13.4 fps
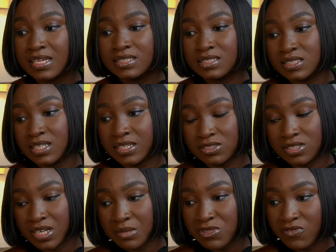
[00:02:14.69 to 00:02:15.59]

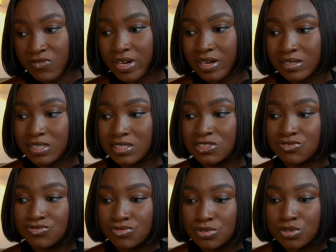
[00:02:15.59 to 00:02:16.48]
design.md file in the
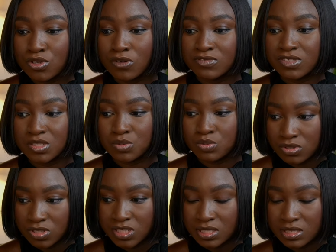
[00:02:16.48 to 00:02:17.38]
root of this
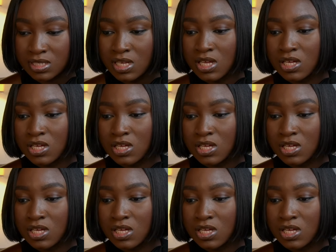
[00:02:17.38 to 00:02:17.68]
project.